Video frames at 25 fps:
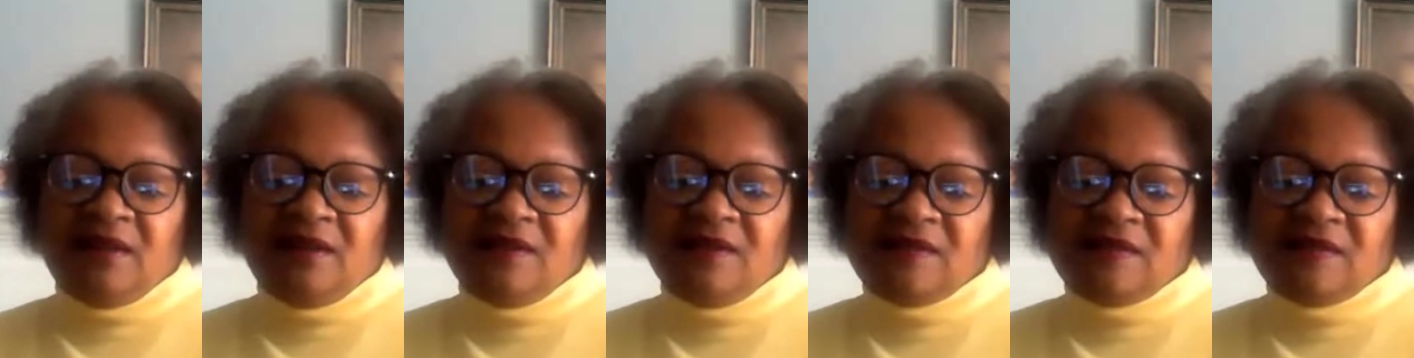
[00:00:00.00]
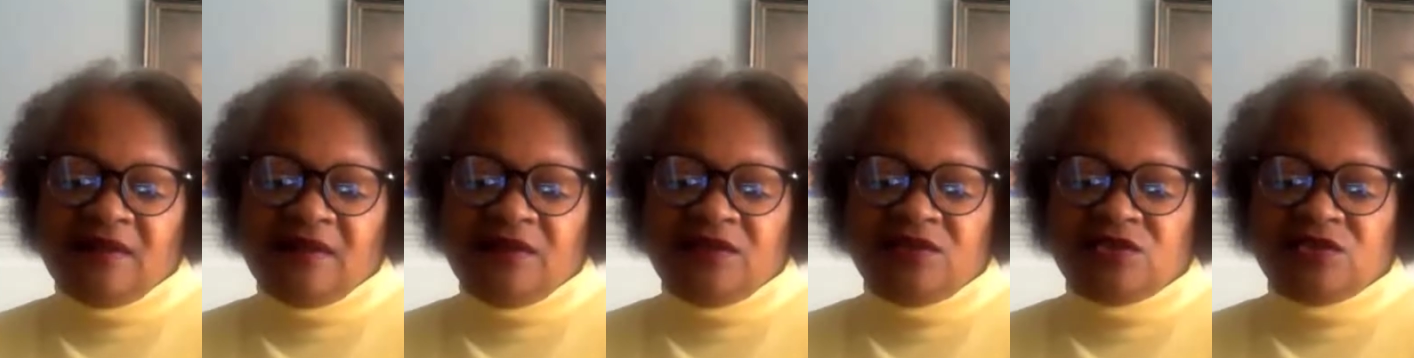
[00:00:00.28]

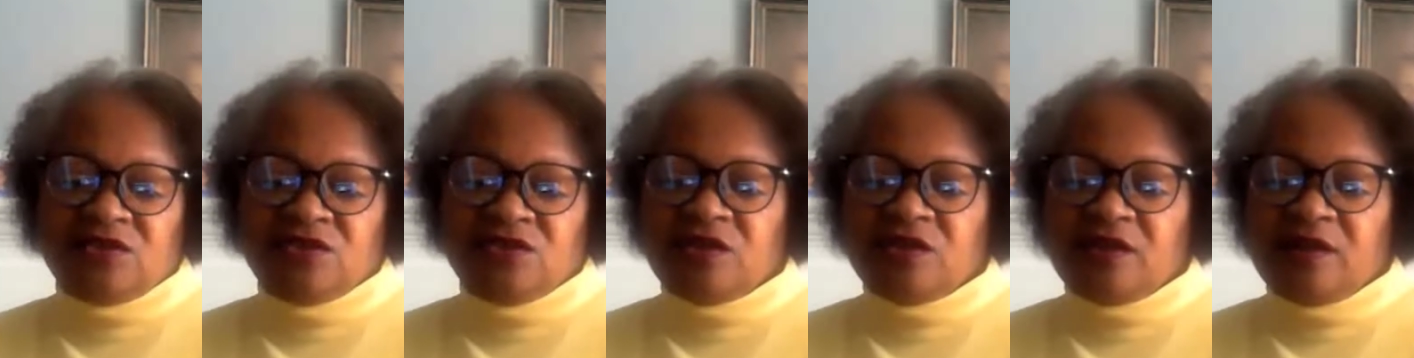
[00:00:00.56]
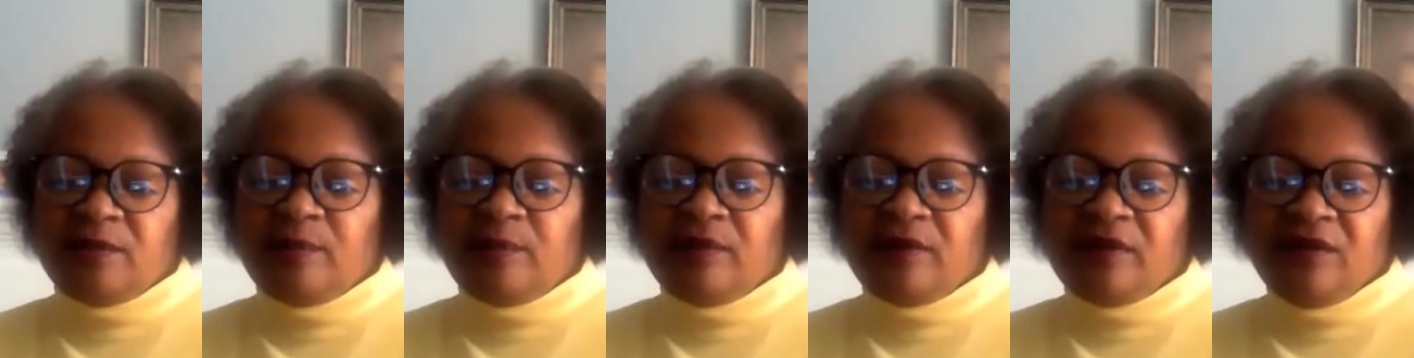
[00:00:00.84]
disease
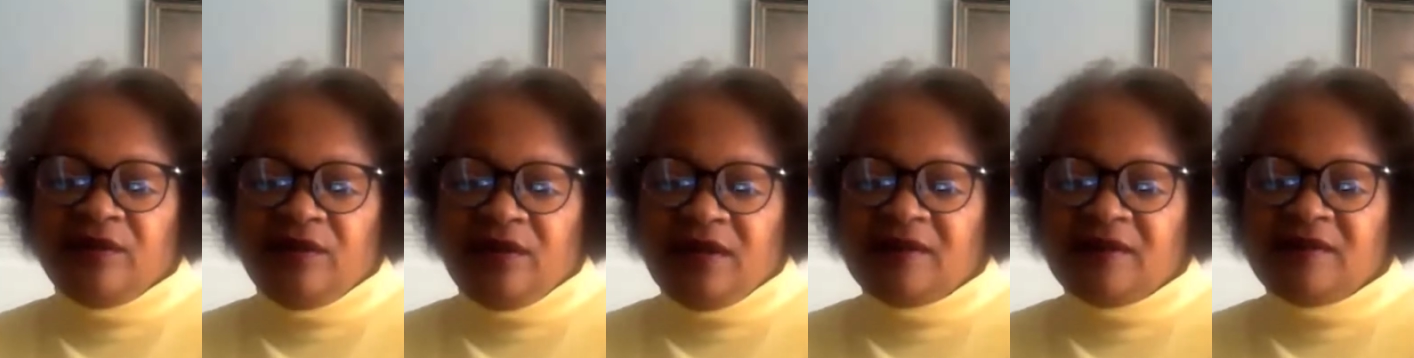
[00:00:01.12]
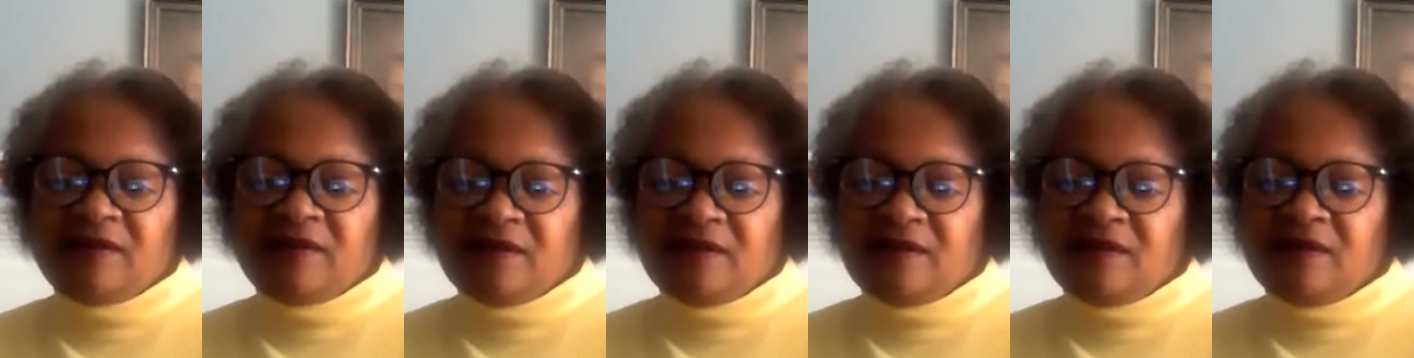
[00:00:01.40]
usually
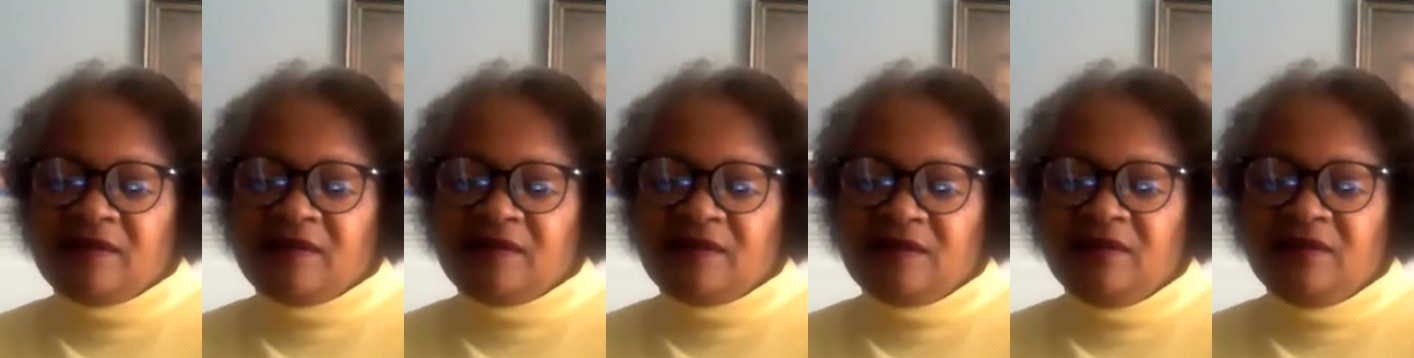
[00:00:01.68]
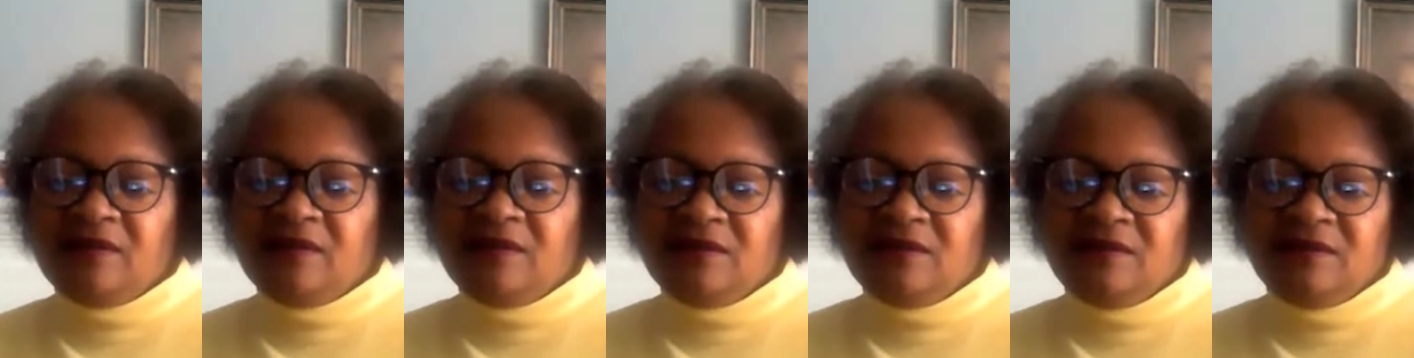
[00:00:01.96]
progresses,
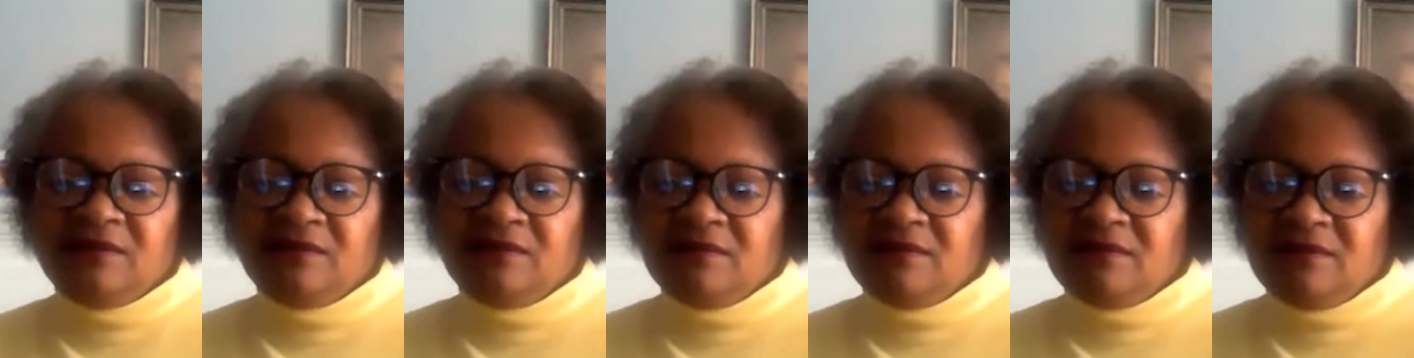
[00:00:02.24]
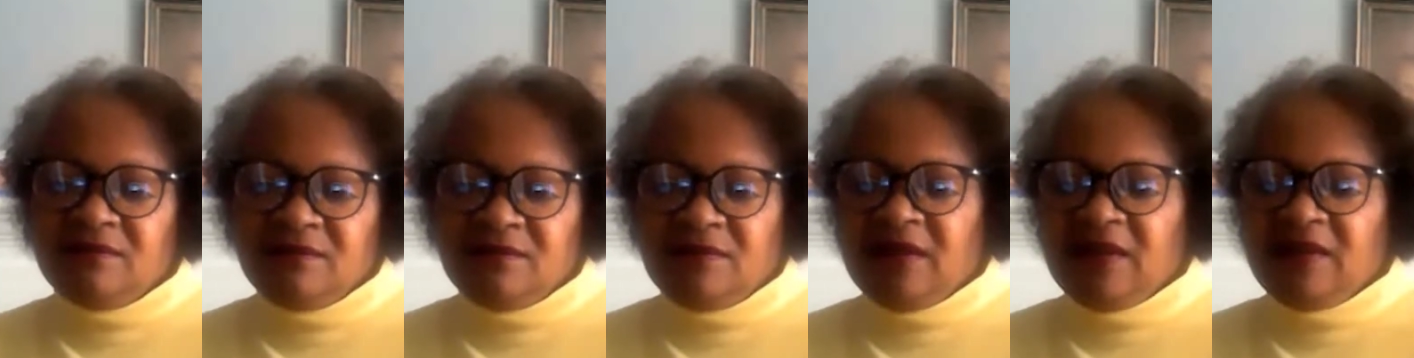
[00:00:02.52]

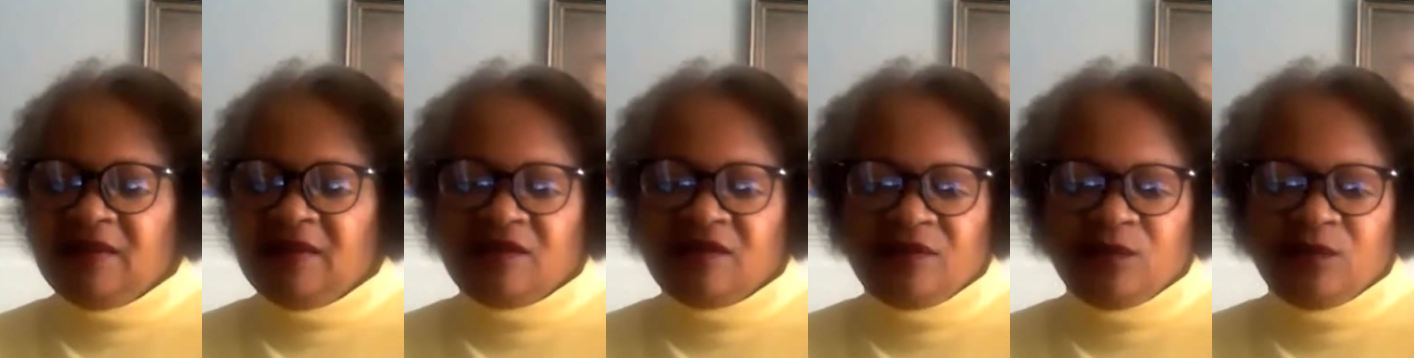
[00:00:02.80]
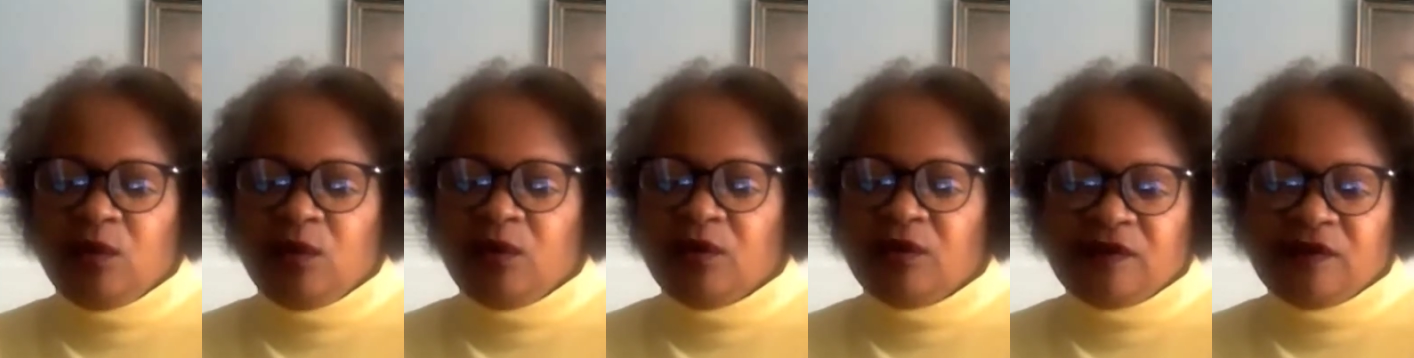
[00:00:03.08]
gets
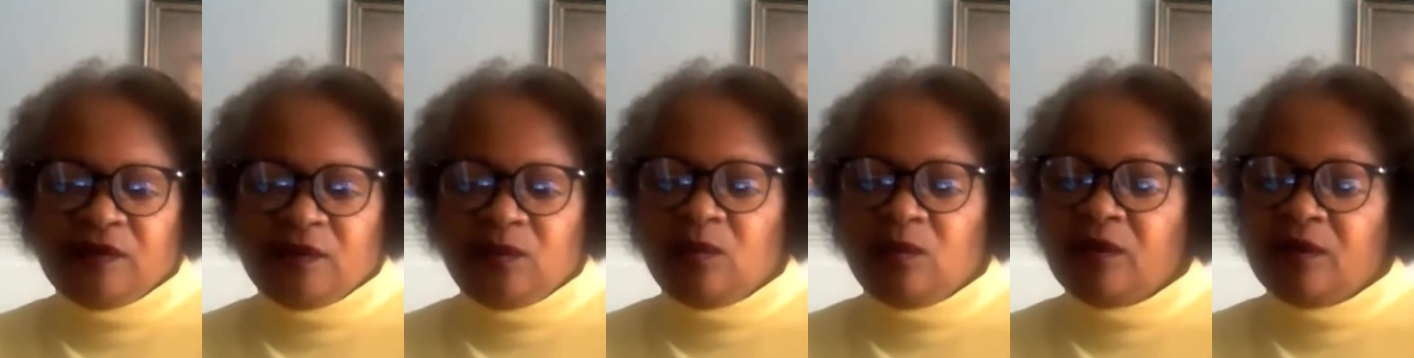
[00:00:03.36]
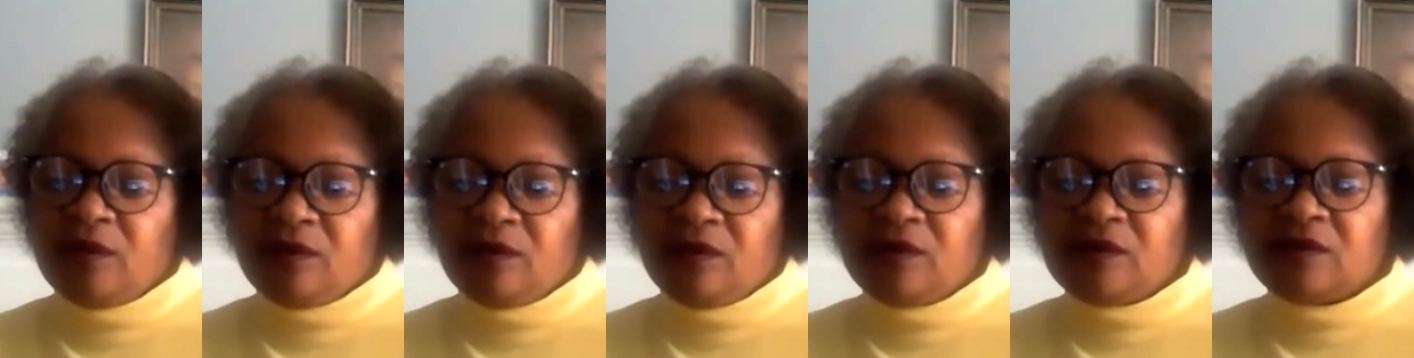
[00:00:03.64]
worse and
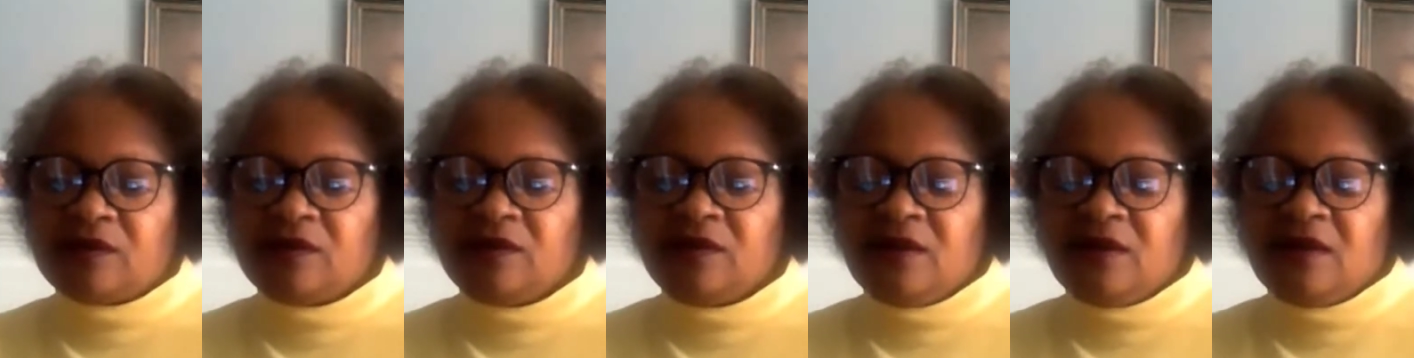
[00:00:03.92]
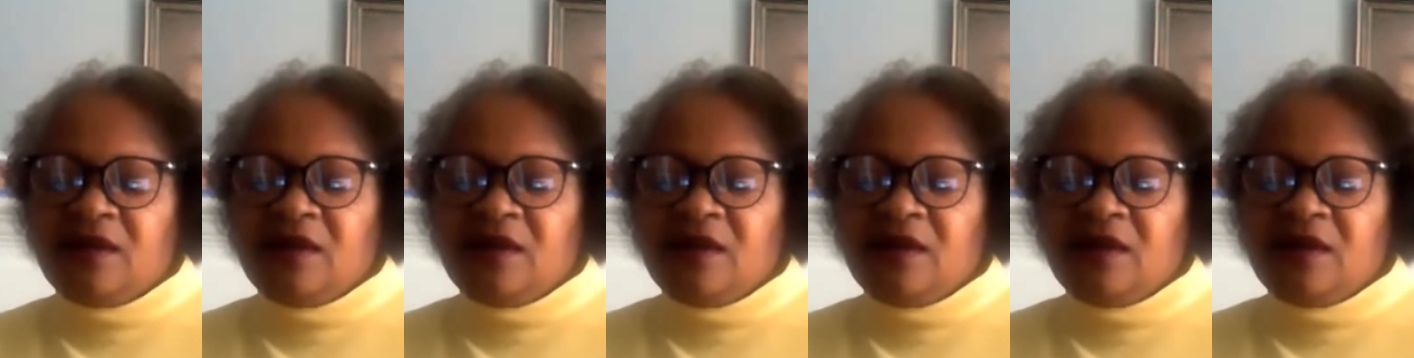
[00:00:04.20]
worse.